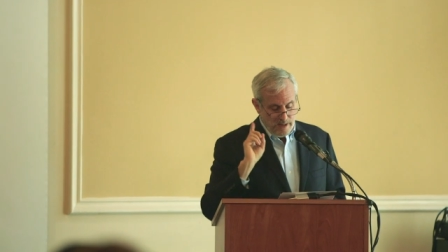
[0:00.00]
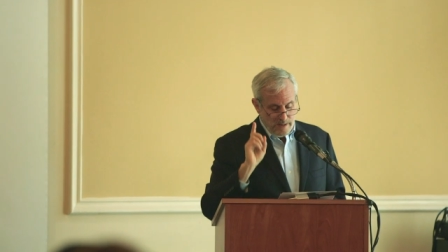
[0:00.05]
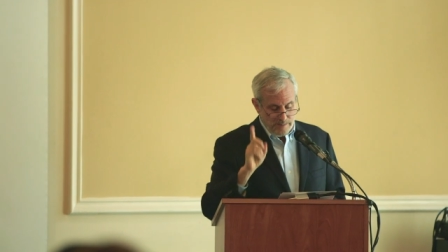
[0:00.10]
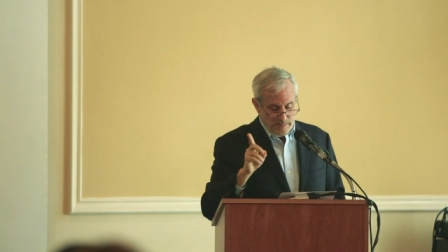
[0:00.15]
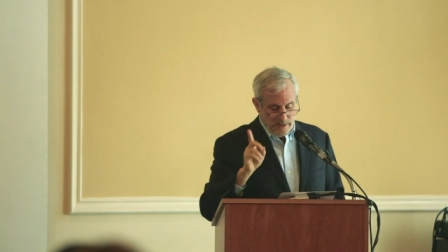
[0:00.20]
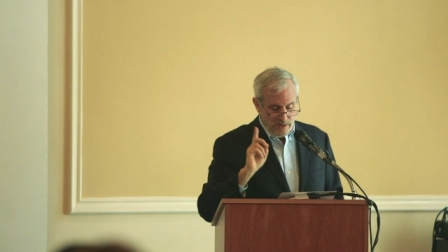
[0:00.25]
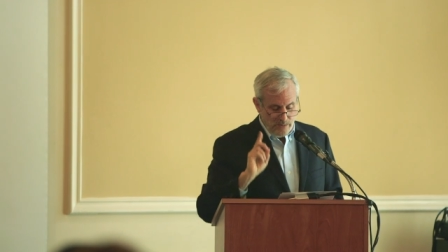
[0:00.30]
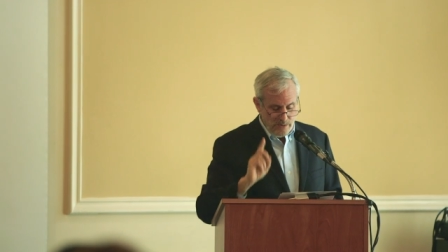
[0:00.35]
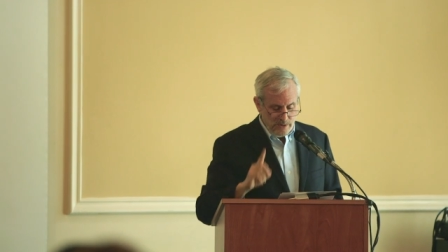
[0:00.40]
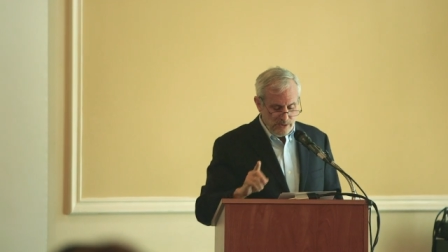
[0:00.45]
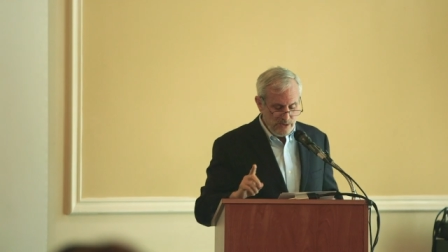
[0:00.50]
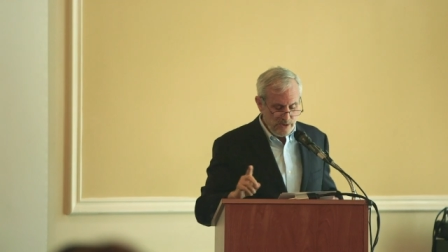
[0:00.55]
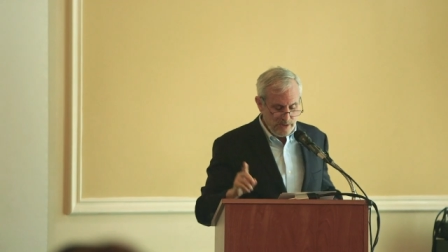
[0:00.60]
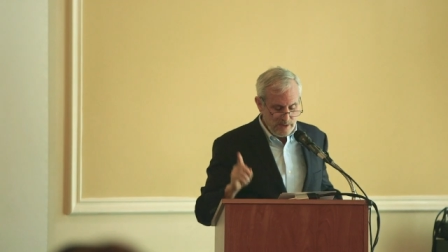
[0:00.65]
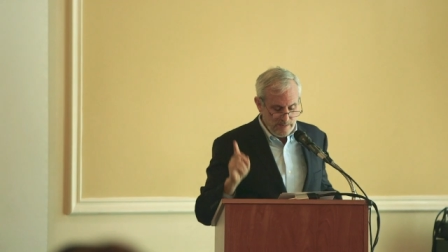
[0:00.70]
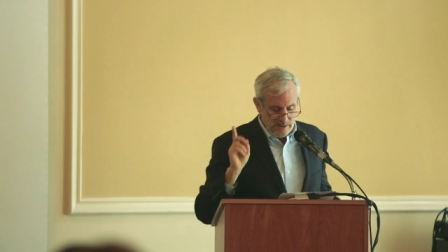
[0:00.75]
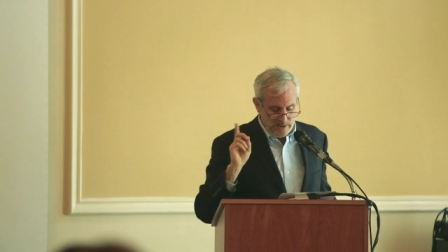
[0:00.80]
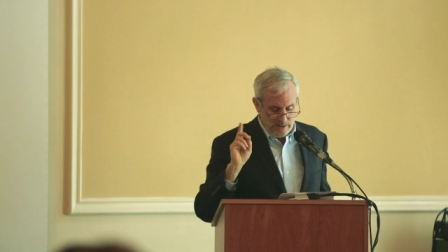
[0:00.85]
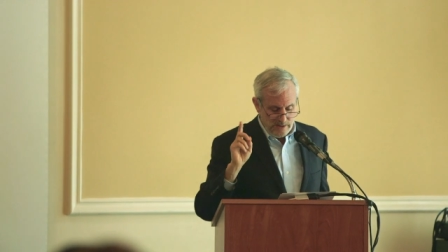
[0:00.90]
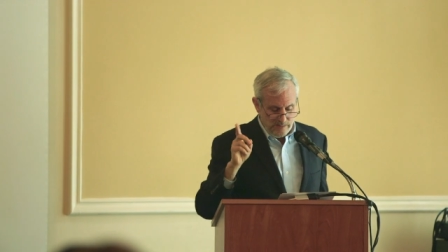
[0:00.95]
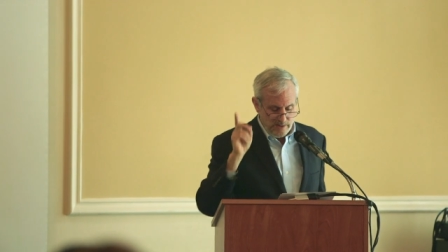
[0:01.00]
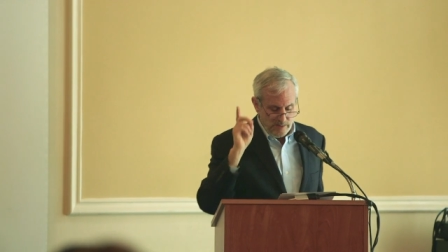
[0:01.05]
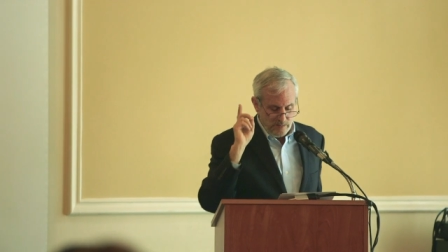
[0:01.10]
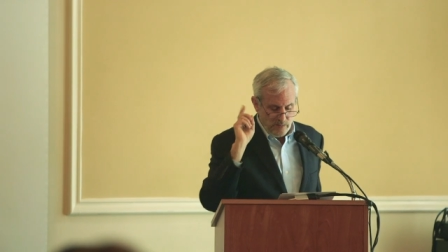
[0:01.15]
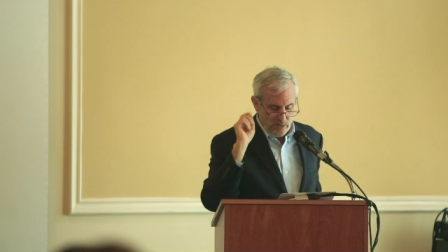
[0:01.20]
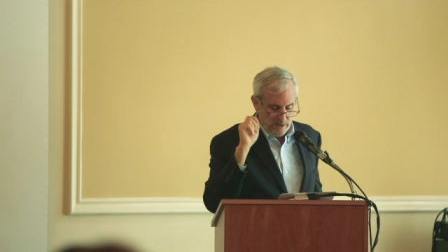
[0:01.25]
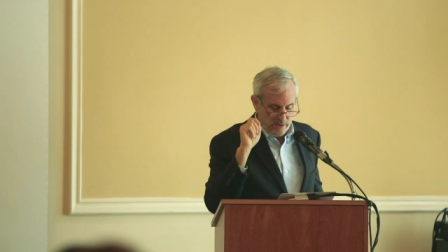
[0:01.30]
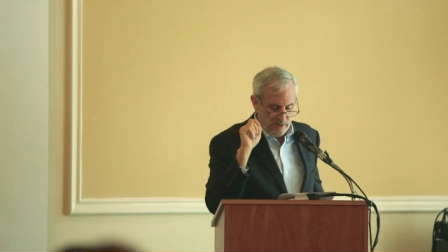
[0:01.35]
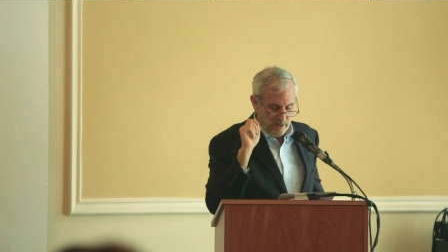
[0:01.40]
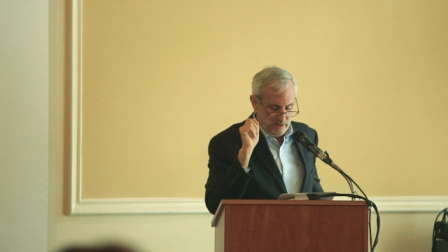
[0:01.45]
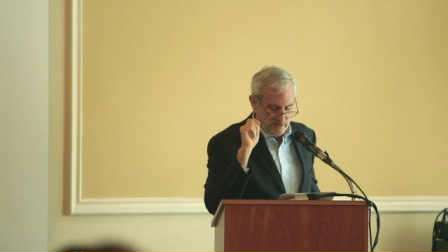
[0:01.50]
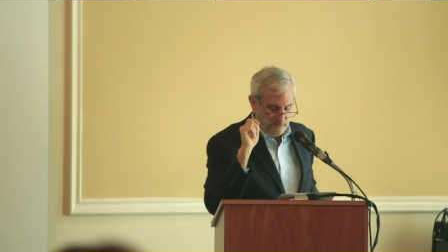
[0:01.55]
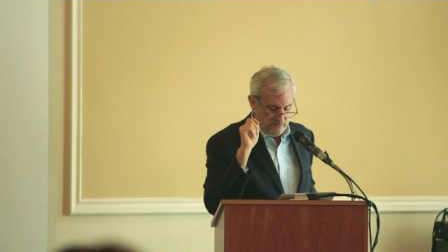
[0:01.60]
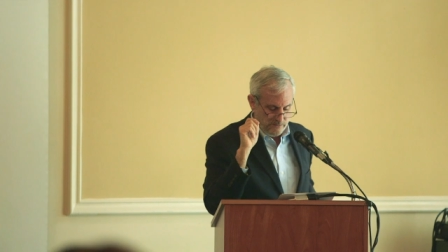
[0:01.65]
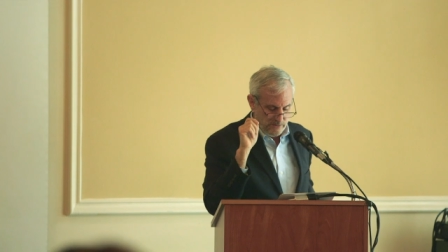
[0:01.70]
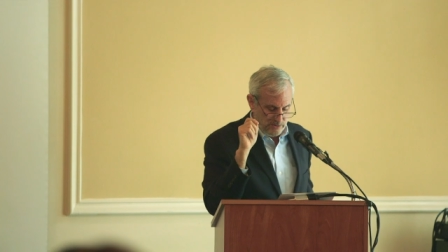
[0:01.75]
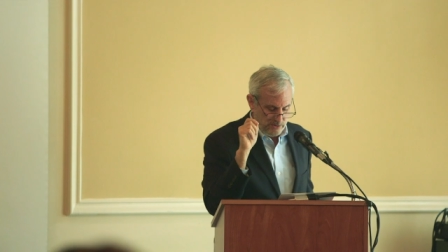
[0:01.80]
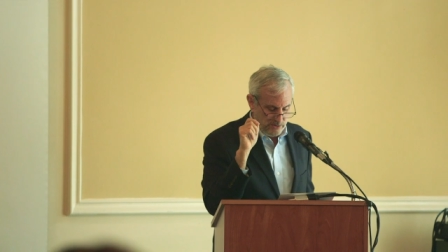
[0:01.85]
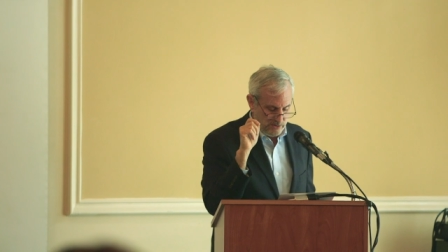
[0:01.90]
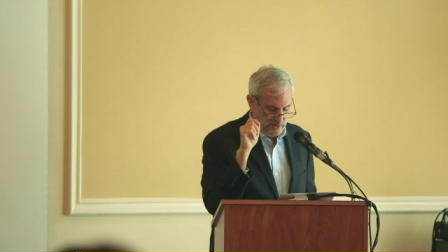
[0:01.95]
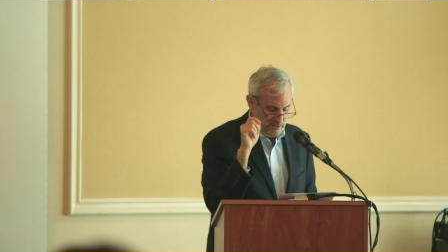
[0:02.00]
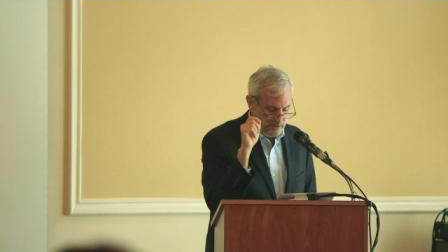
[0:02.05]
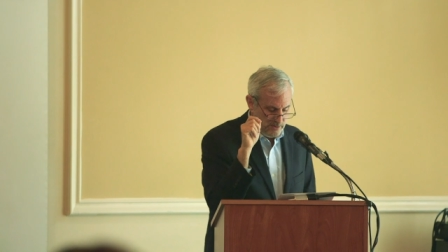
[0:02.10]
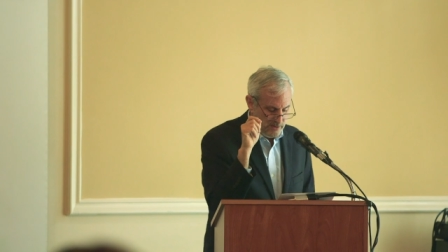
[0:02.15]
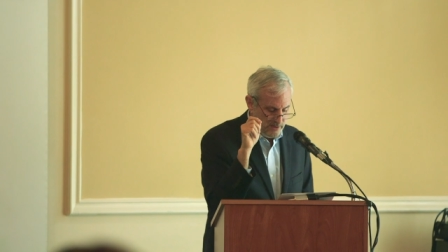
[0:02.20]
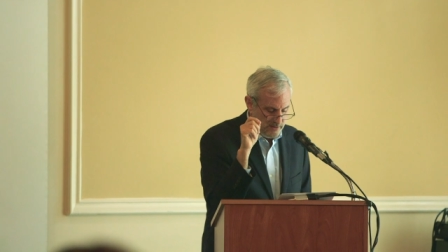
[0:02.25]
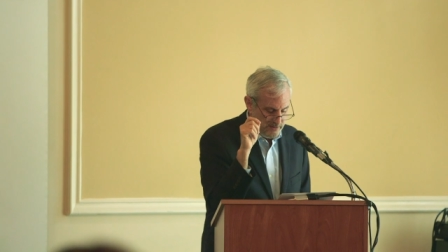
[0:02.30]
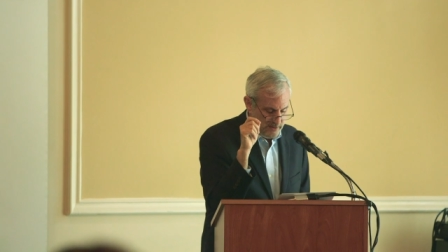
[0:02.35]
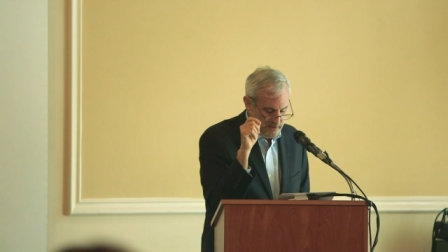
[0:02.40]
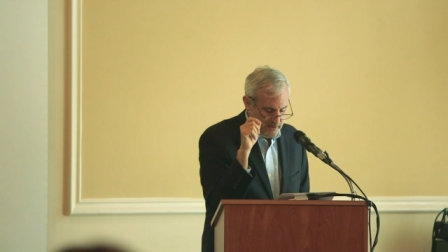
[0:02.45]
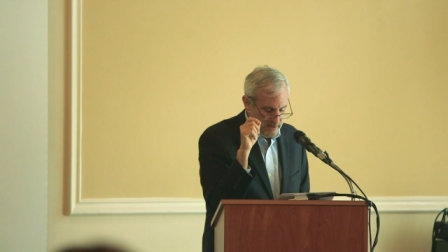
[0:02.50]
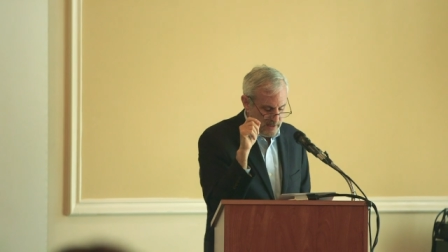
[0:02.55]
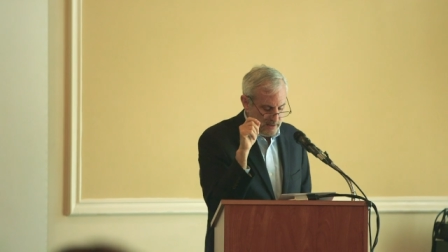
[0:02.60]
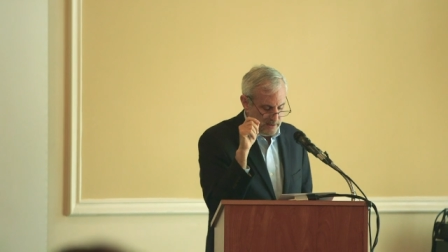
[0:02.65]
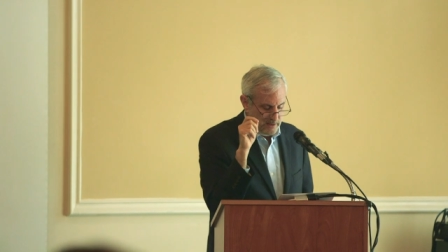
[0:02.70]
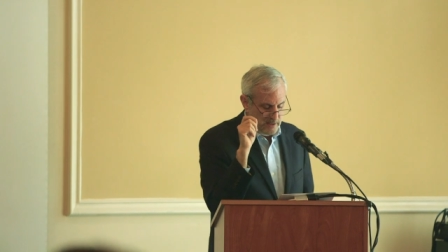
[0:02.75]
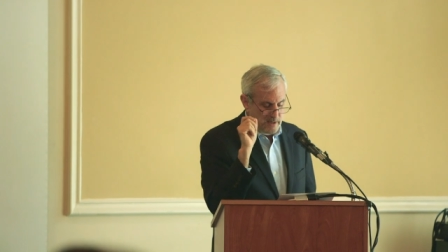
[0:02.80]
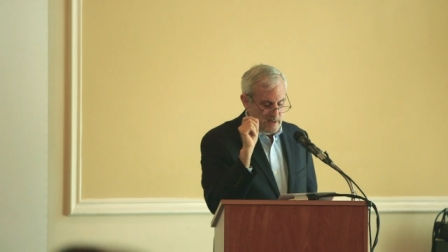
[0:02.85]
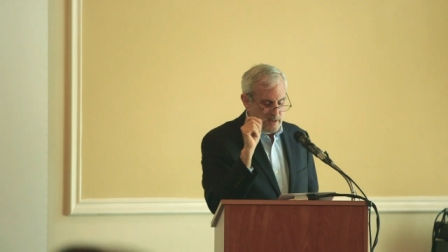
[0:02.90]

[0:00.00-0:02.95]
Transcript: But I want to talk about something more controversial uh, than that.